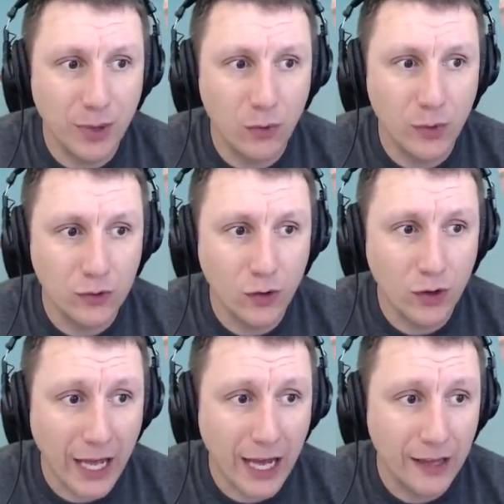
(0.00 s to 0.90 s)
but when you
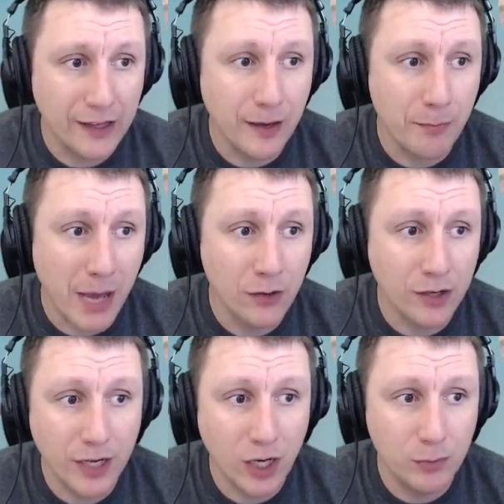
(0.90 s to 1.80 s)
look at the
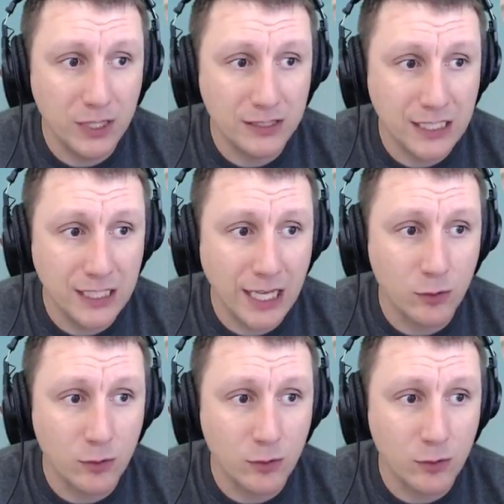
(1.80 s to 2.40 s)
amount of LPC